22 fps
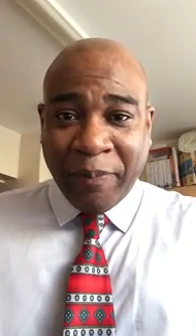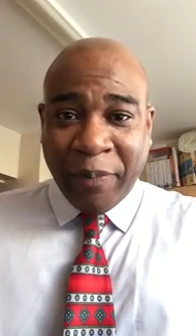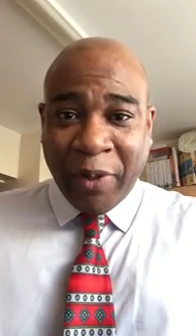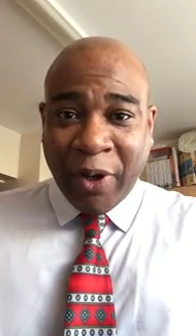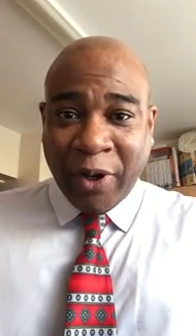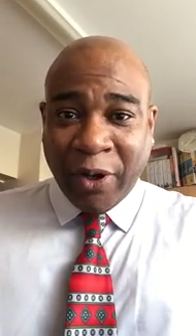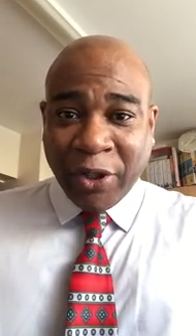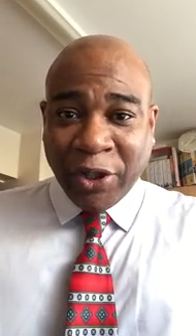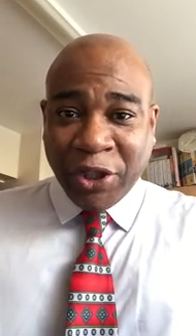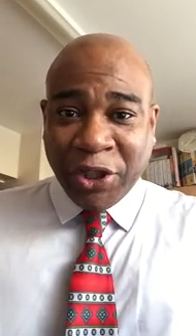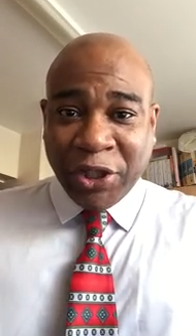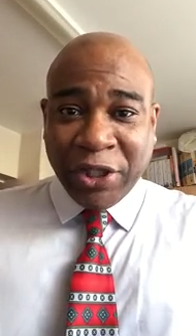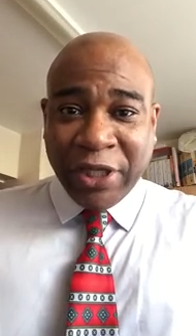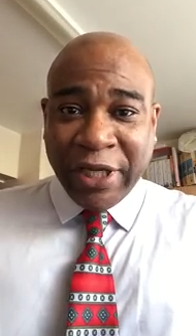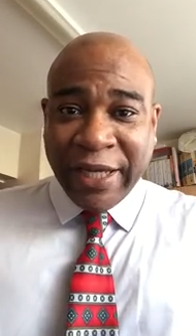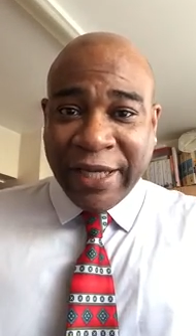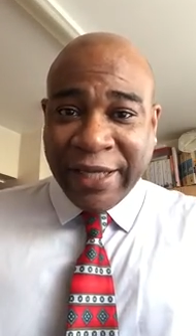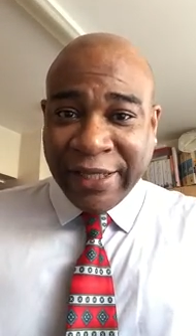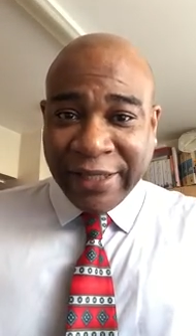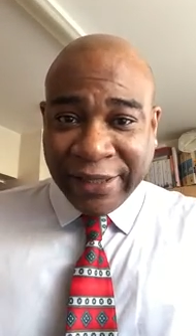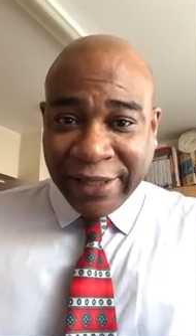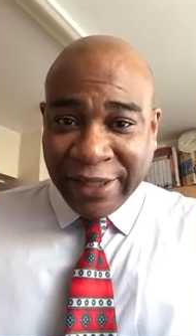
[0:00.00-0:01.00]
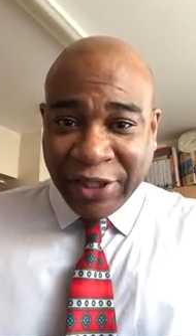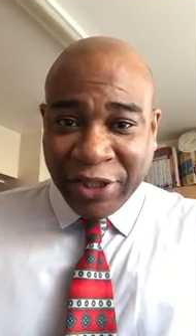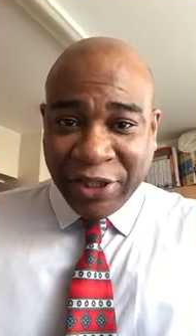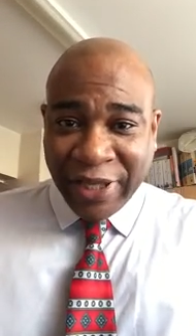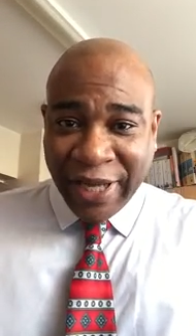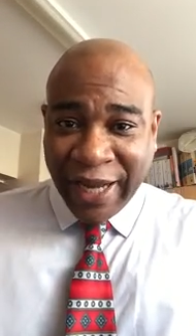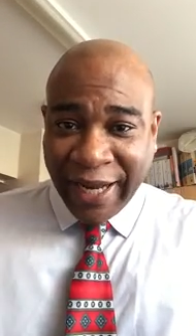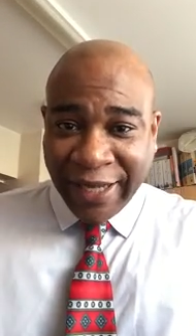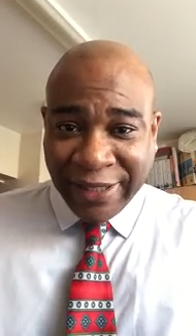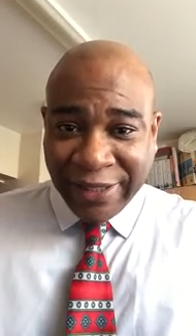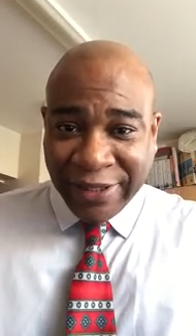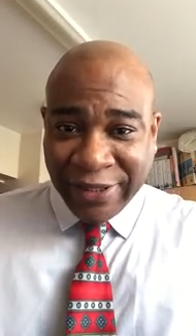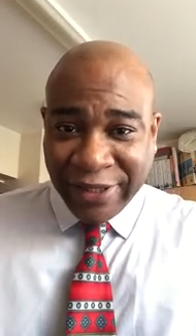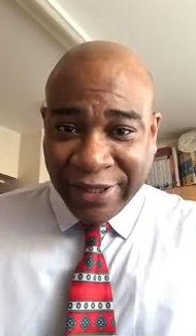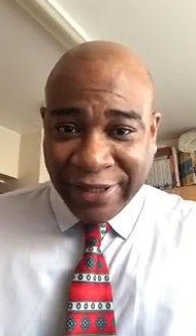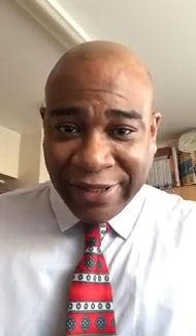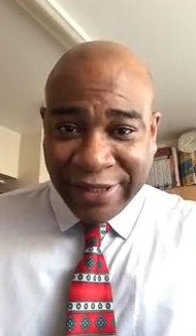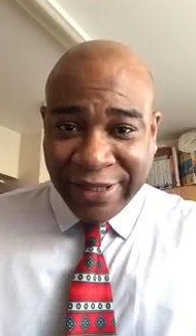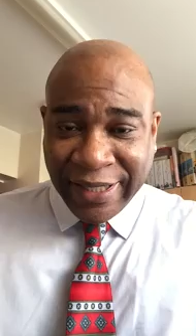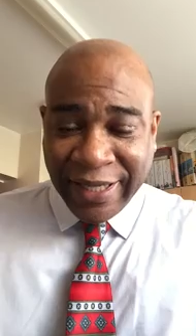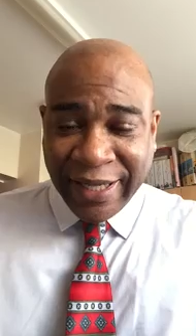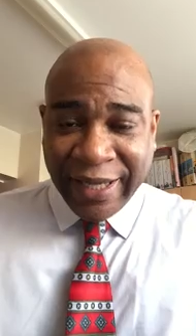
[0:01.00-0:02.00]
posh English
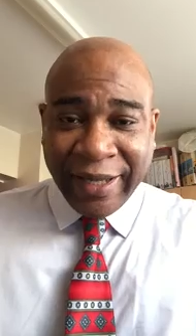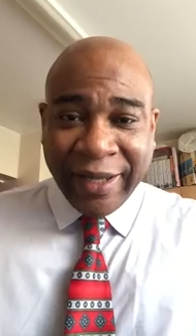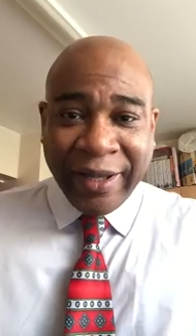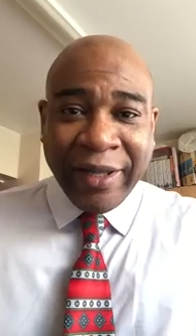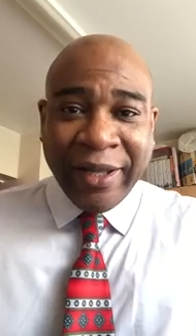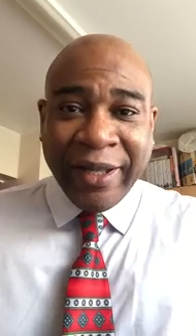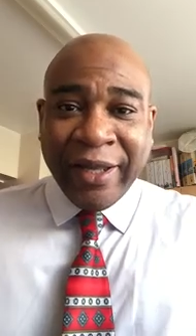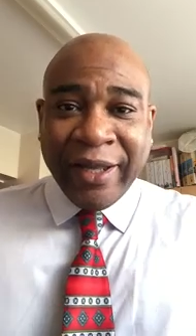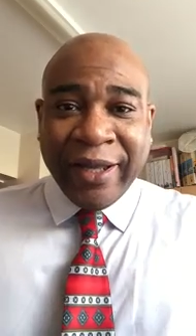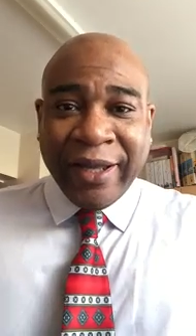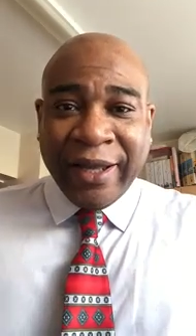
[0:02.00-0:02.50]
accent here.